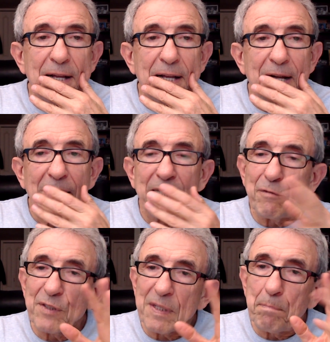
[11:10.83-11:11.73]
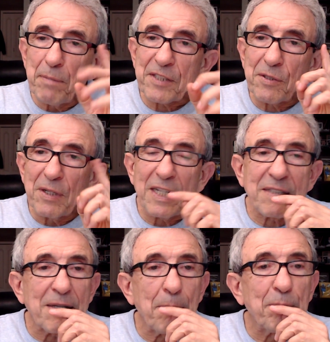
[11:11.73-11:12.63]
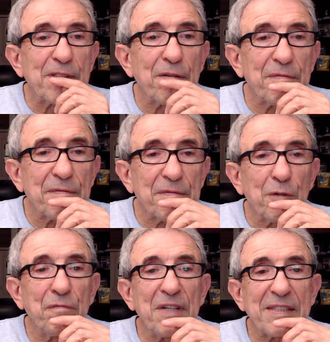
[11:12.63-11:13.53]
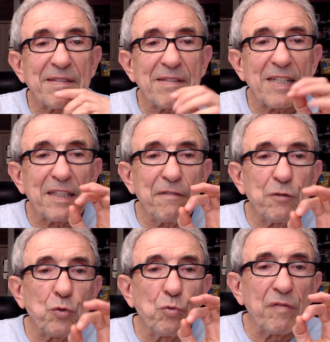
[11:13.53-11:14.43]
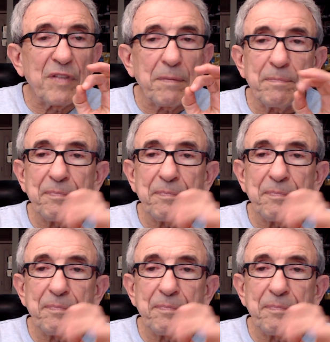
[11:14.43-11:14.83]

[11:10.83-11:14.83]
I'll give you some personal examples of vessels. I'll give you two of them.